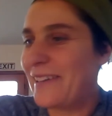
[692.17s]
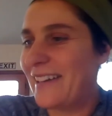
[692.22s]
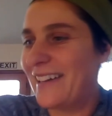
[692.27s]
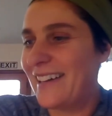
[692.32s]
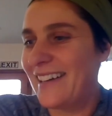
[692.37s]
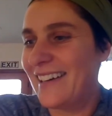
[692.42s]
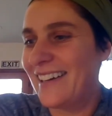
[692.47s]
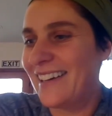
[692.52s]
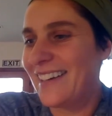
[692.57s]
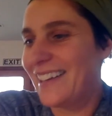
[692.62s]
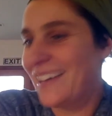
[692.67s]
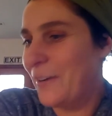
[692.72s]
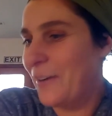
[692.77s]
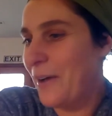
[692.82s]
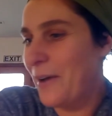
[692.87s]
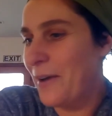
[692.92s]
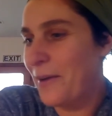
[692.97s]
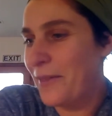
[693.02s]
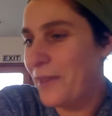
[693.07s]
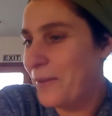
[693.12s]
Uh, you know,
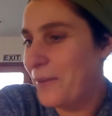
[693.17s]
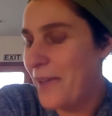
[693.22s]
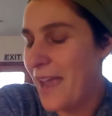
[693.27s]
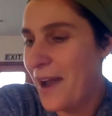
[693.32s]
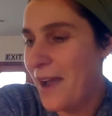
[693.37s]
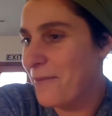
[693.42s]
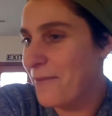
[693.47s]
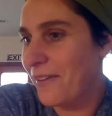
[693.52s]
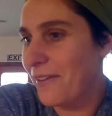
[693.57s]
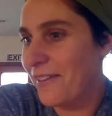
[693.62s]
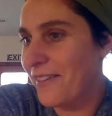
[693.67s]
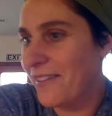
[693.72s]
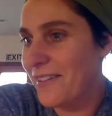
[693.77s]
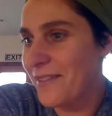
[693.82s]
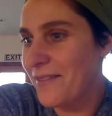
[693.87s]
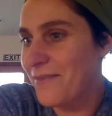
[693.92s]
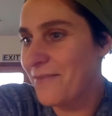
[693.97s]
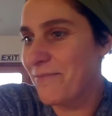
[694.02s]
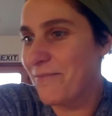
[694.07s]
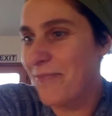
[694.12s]
I don't think we ever
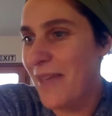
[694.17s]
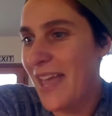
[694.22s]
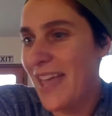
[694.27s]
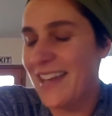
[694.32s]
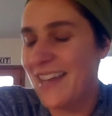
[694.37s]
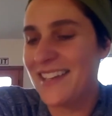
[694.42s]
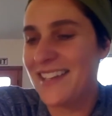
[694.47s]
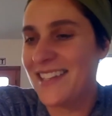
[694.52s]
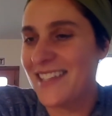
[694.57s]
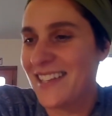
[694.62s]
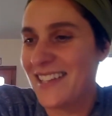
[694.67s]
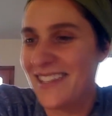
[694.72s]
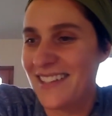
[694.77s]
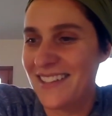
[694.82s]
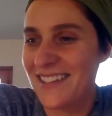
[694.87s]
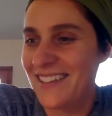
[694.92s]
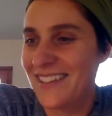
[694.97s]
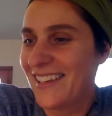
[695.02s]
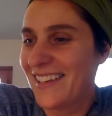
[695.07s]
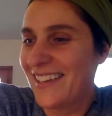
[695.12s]
meant
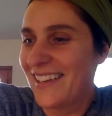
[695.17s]
to